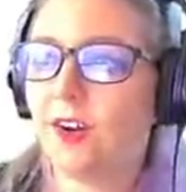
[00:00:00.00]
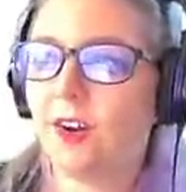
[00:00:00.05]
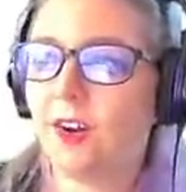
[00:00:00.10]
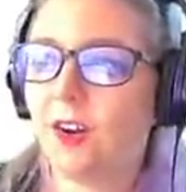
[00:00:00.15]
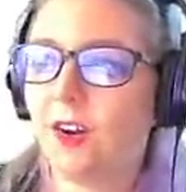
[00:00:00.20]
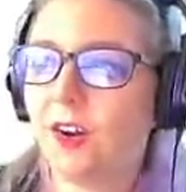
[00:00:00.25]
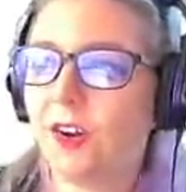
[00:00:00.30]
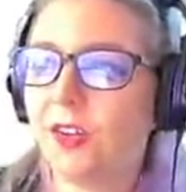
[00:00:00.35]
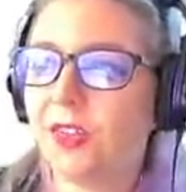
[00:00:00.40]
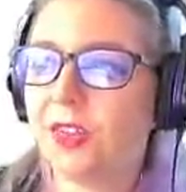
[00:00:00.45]

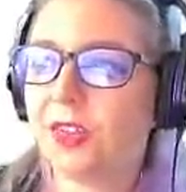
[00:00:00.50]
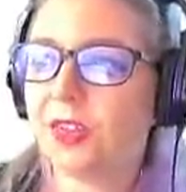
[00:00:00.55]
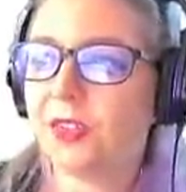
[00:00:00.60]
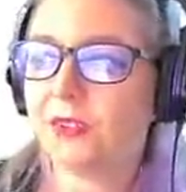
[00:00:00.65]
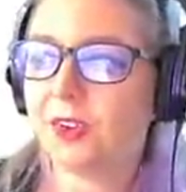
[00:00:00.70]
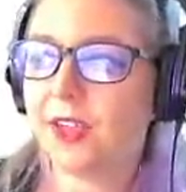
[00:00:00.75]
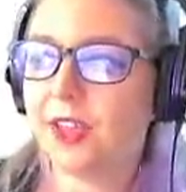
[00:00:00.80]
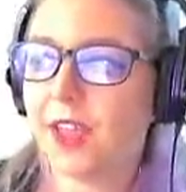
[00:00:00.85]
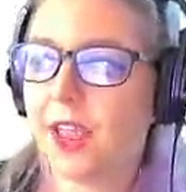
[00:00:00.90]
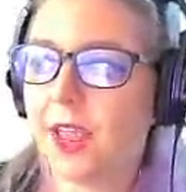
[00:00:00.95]
all
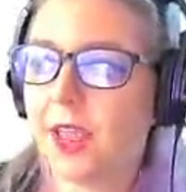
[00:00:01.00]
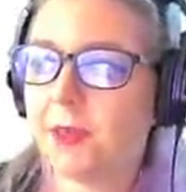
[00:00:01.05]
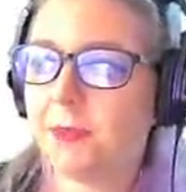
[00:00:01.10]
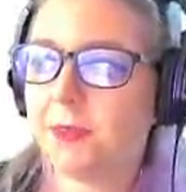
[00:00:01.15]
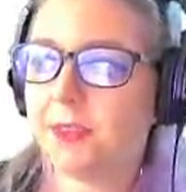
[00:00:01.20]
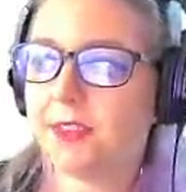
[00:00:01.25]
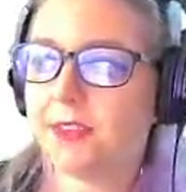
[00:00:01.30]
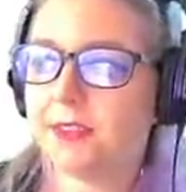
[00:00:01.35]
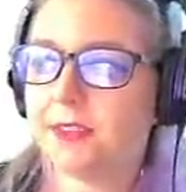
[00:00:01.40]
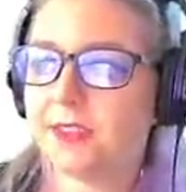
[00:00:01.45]
3, A,
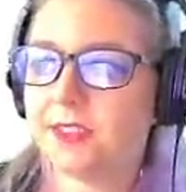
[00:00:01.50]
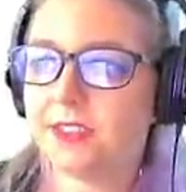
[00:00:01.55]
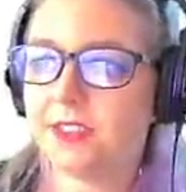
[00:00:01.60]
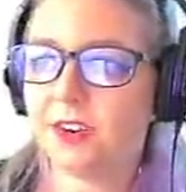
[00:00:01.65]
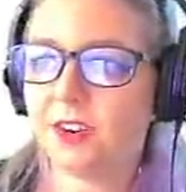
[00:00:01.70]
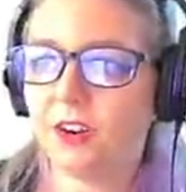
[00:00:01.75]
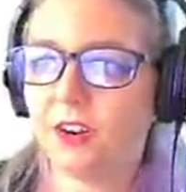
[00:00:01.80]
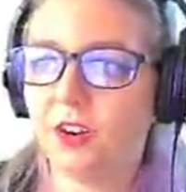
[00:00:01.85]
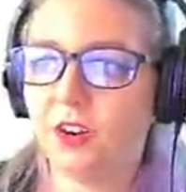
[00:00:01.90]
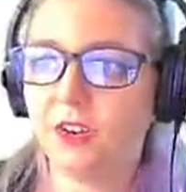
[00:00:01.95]
B, and
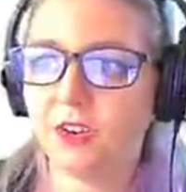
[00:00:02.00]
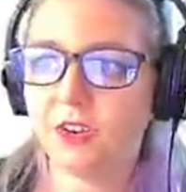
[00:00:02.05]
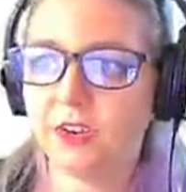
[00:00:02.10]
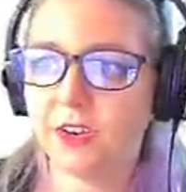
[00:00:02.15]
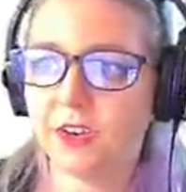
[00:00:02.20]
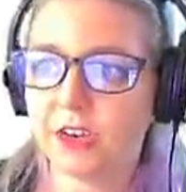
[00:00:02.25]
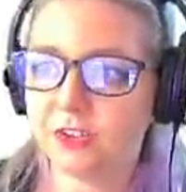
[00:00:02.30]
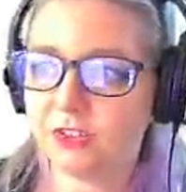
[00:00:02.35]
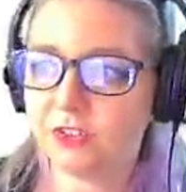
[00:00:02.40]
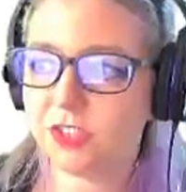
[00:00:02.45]
C are all
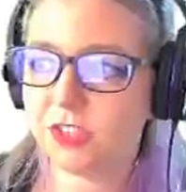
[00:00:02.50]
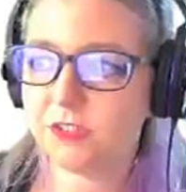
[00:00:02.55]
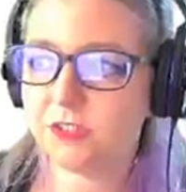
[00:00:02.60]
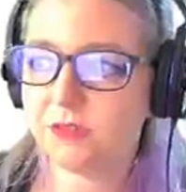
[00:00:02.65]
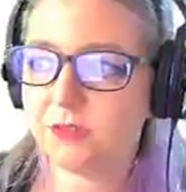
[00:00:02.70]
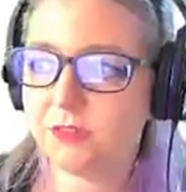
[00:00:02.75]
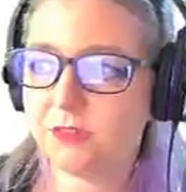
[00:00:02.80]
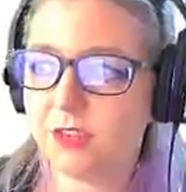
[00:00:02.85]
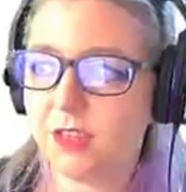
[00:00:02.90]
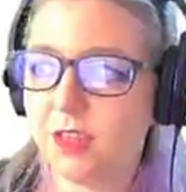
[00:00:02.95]
nitrogen,
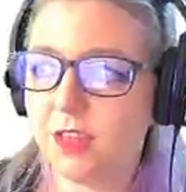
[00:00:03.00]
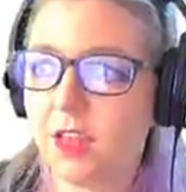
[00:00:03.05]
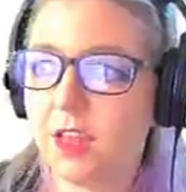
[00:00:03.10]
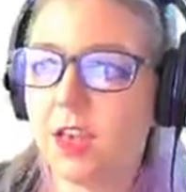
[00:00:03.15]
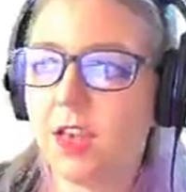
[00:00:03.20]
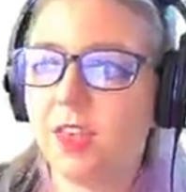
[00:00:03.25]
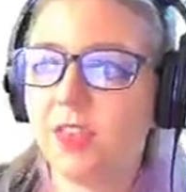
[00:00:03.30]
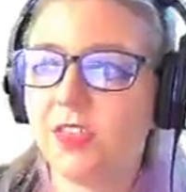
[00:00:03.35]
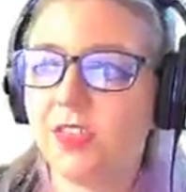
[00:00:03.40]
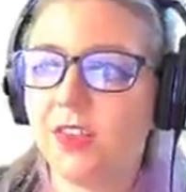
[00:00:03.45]

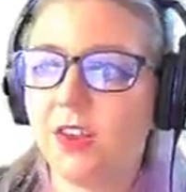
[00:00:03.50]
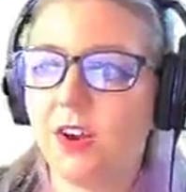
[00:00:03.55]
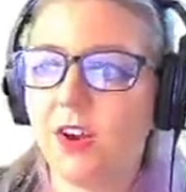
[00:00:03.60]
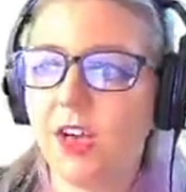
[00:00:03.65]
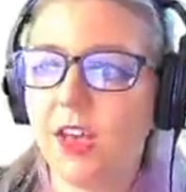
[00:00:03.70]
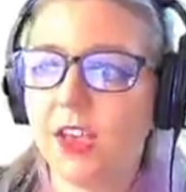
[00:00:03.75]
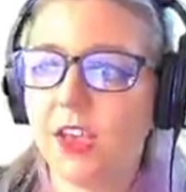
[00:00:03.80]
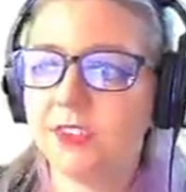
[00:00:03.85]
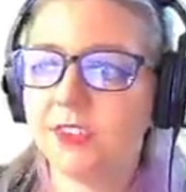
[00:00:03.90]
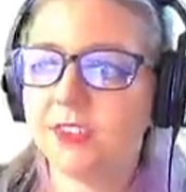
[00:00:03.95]
they
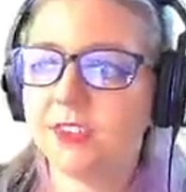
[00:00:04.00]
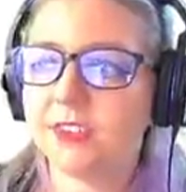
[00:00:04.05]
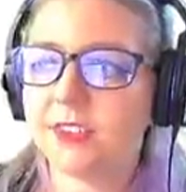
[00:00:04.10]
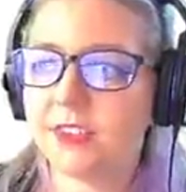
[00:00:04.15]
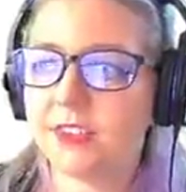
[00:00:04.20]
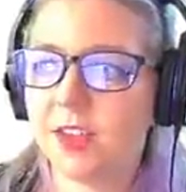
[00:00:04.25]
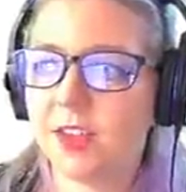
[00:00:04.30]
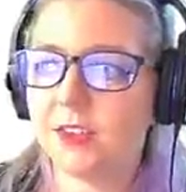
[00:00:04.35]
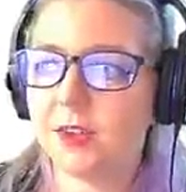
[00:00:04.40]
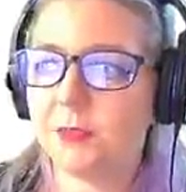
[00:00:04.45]
all have
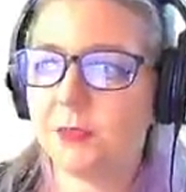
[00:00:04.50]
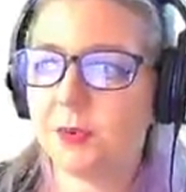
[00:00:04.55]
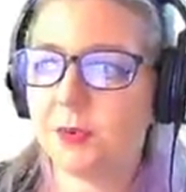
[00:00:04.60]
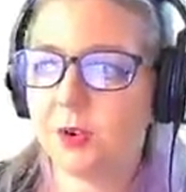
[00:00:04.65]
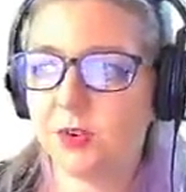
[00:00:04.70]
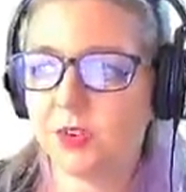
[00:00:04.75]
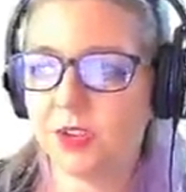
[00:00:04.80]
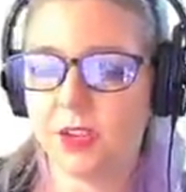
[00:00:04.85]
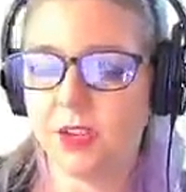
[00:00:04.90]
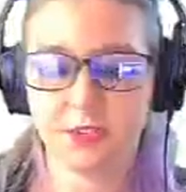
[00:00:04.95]
7
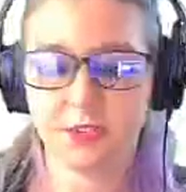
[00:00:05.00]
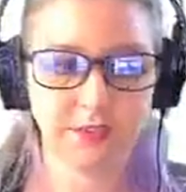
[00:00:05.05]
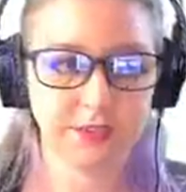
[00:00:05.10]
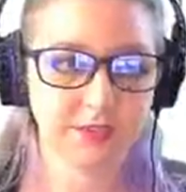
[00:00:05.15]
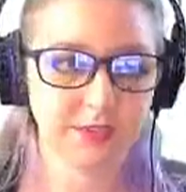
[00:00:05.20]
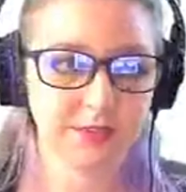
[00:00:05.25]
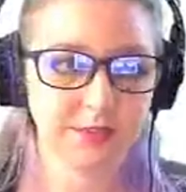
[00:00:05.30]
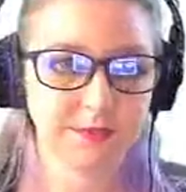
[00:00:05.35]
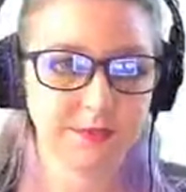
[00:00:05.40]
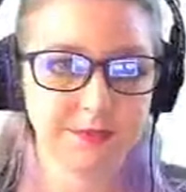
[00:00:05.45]

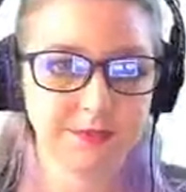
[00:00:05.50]
protons.